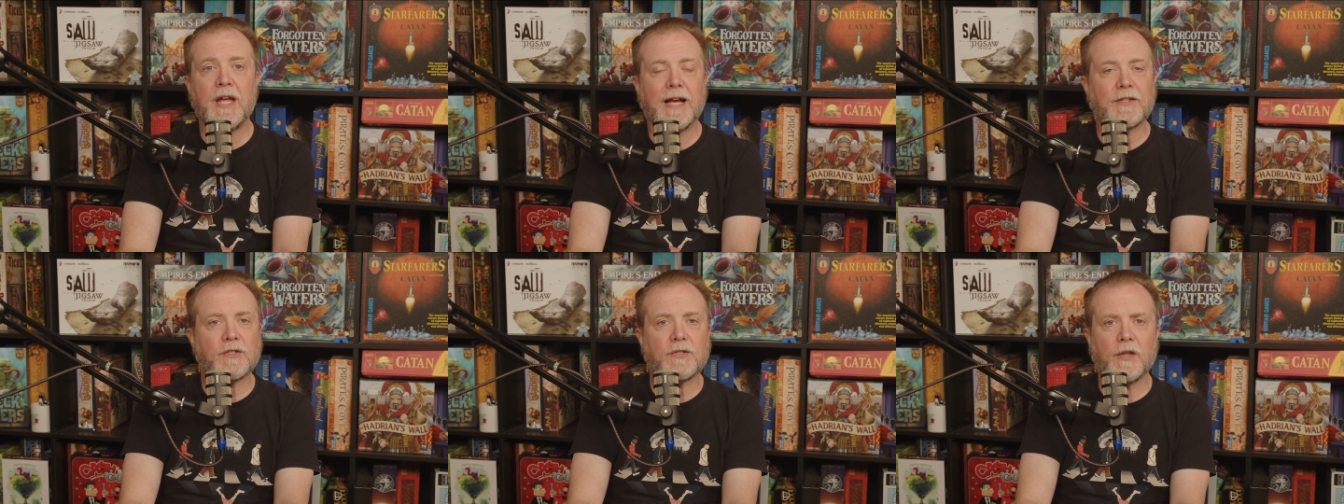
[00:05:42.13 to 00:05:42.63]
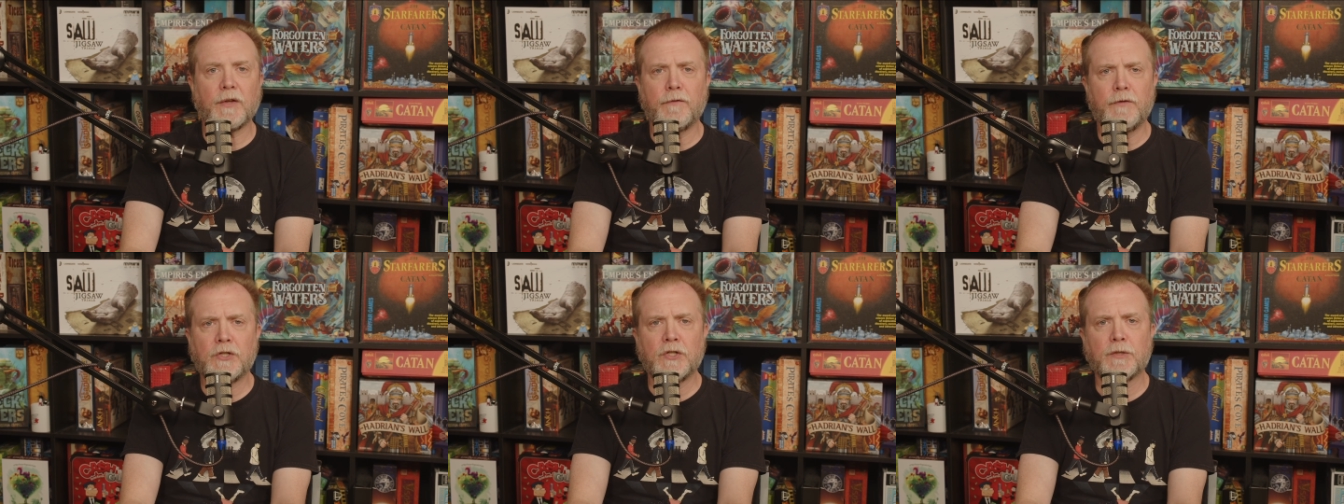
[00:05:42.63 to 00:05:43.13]
as it saw the
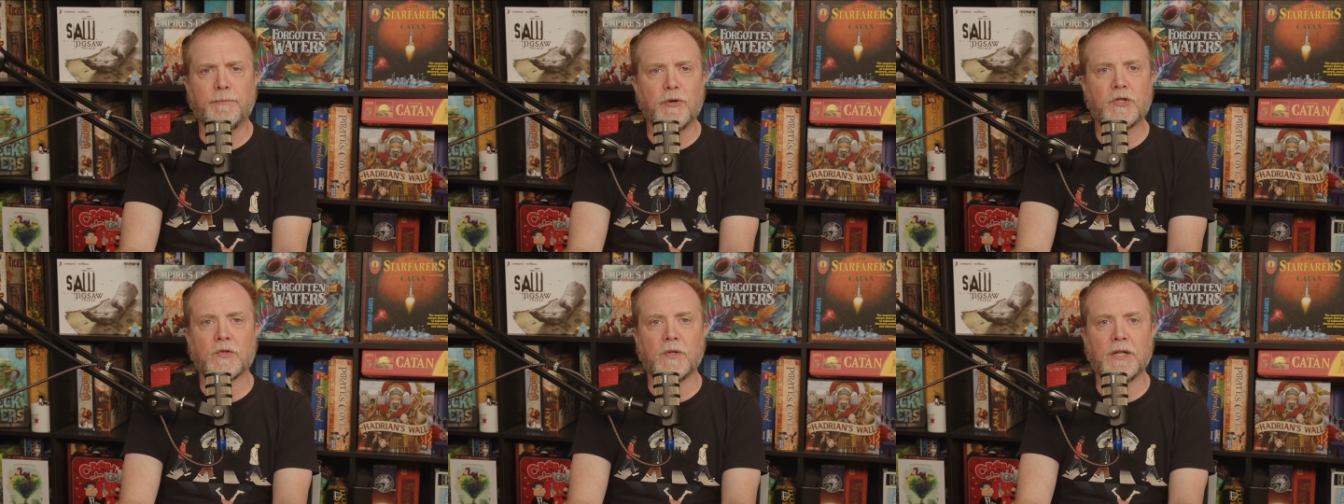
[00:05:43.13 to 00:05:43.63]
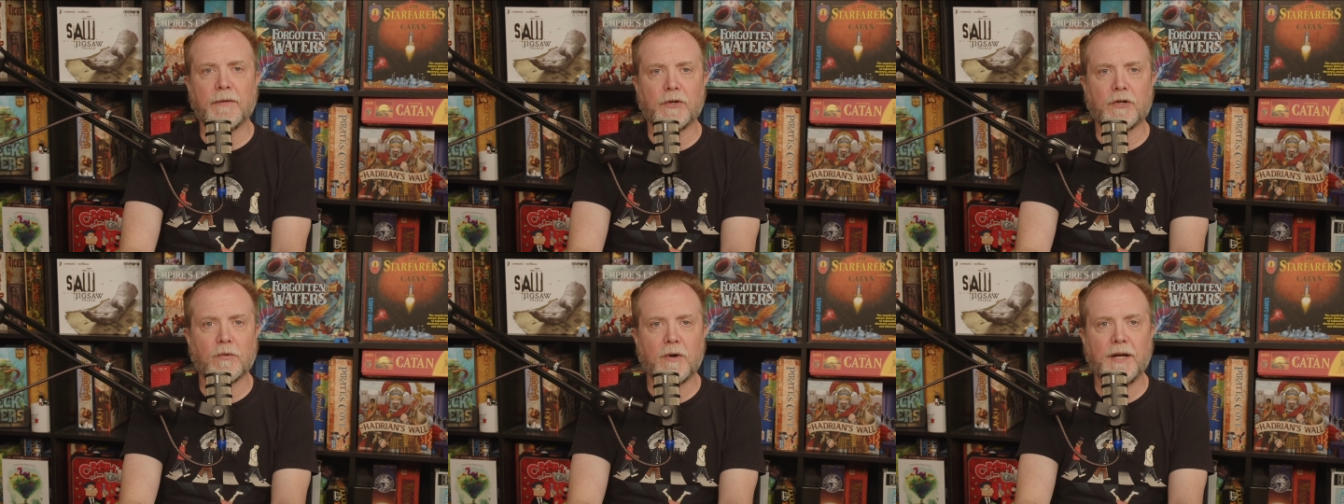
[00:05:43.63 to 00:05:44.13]
vicious butchering of the
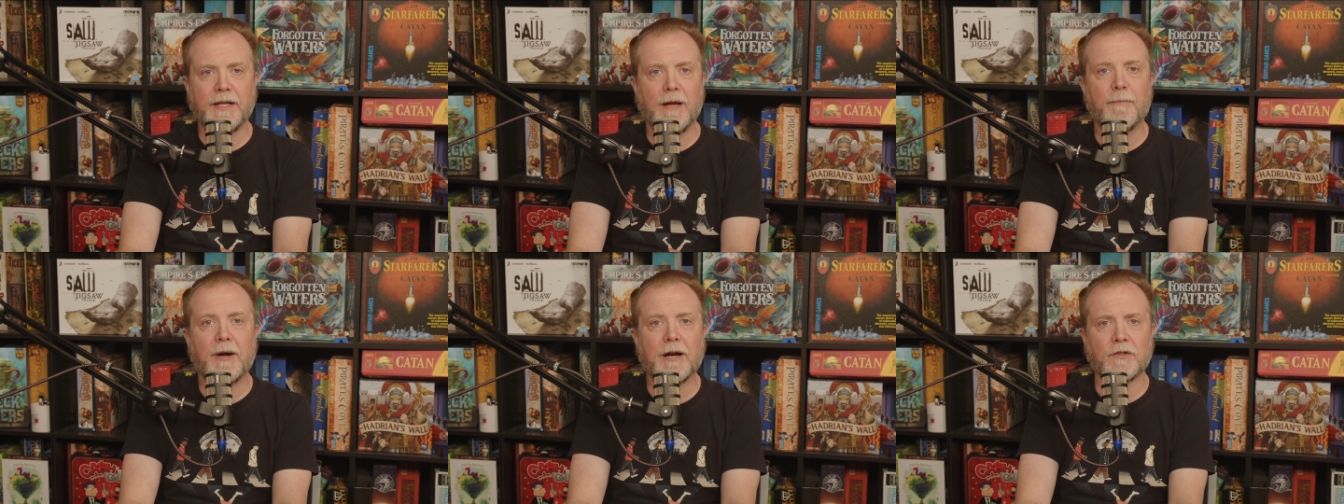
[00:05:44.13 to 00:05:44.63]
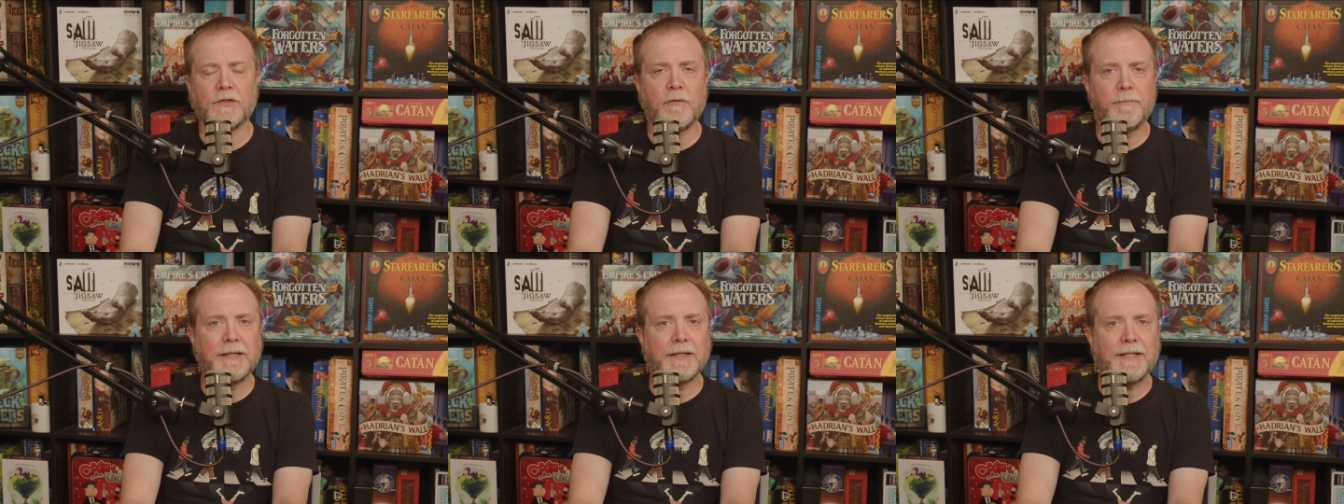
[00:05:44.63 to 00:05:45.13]
Korani Empire's
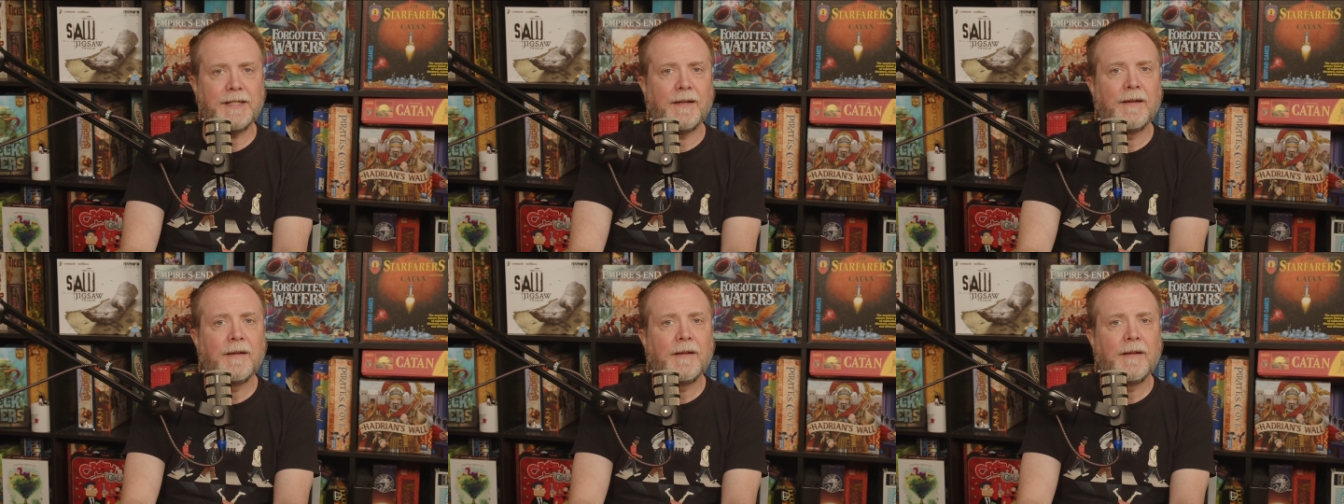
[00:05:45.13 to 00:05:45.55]
nobility.